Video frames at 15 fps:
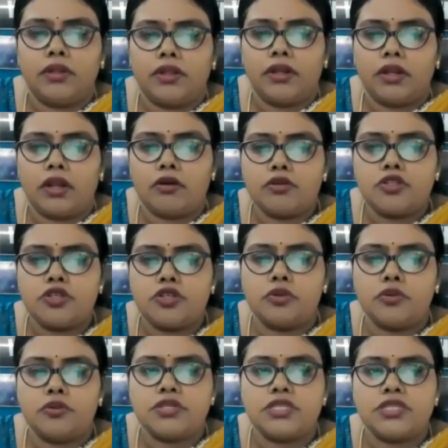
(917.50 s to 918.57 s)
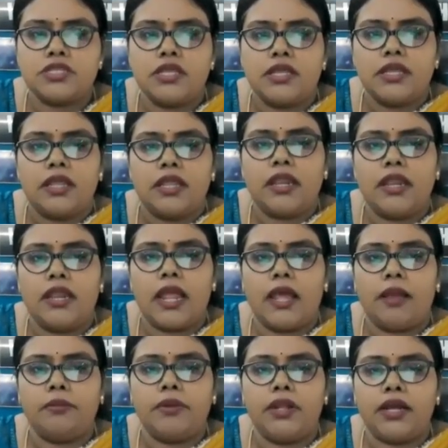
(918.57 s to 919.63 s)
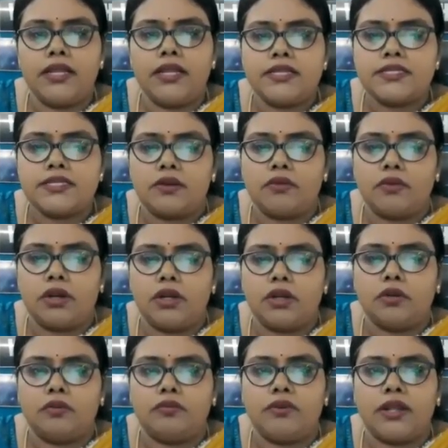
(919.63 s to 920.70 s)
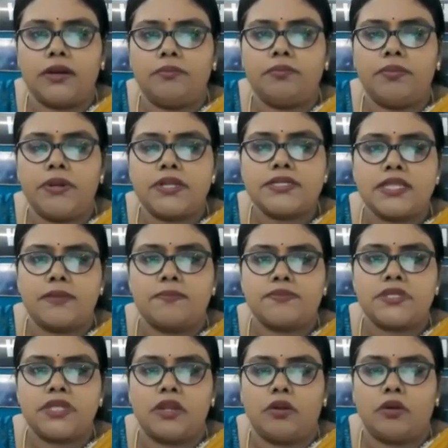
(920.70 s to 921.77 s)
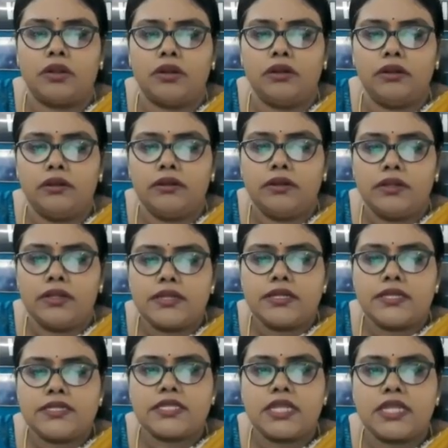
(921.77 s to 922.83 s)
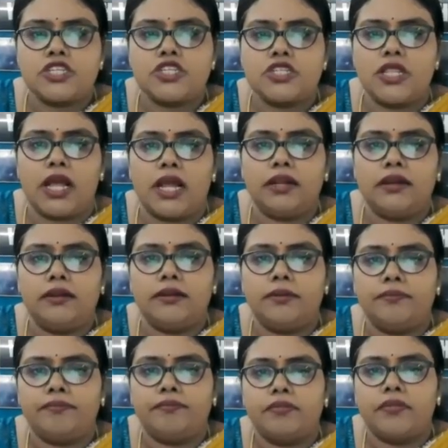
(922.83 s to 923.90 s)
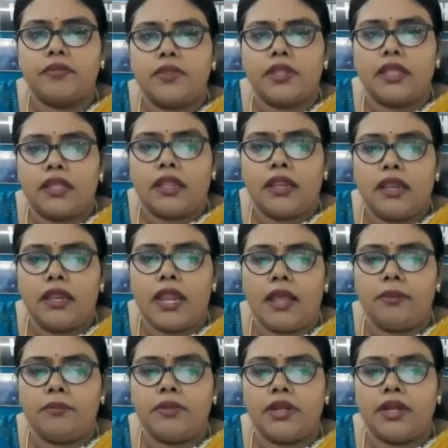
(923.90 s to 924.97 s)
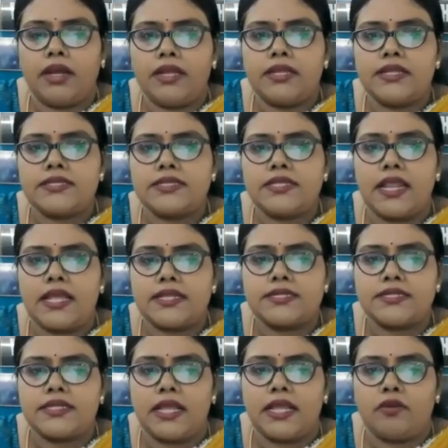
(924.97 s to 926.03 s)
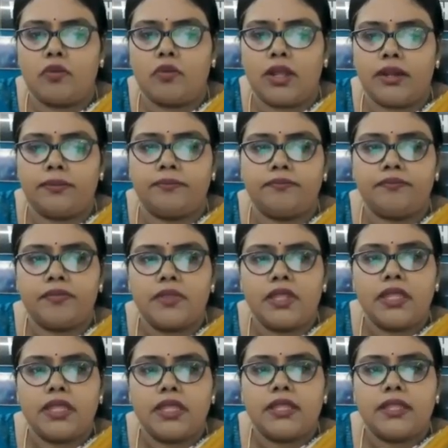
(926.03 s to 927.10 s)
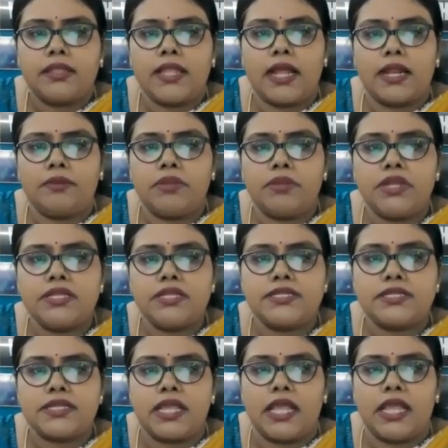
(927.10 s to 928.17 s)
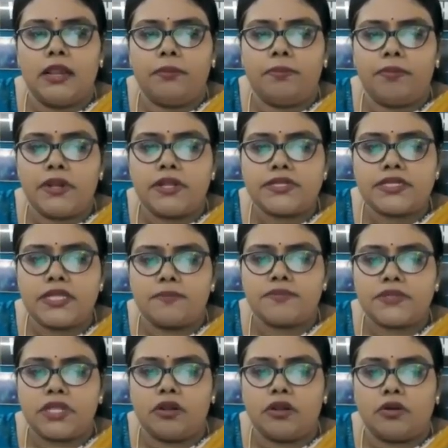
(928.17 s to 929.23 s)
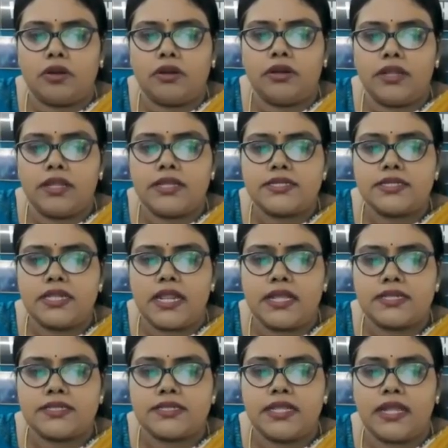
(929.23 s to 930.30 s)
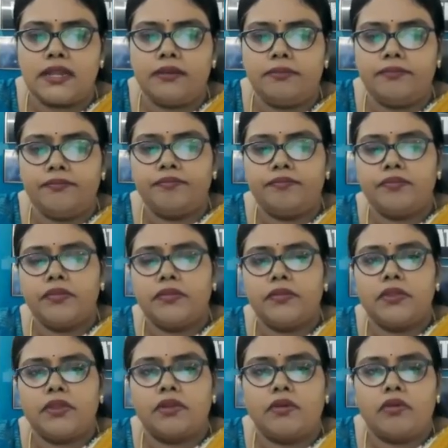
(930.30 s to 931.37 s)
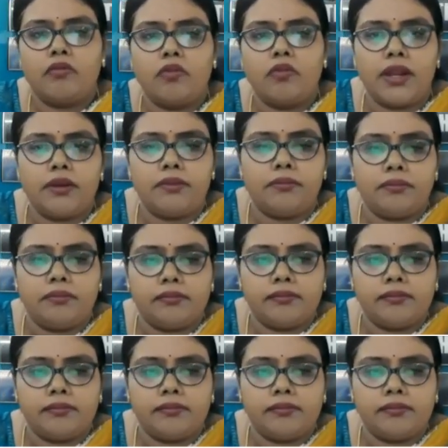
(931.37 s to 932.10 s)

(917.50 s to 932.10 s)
Now choose lambda is equal to 1 plus epsilon such that lambda is less than 1. That means L plus epsilon is less than 1.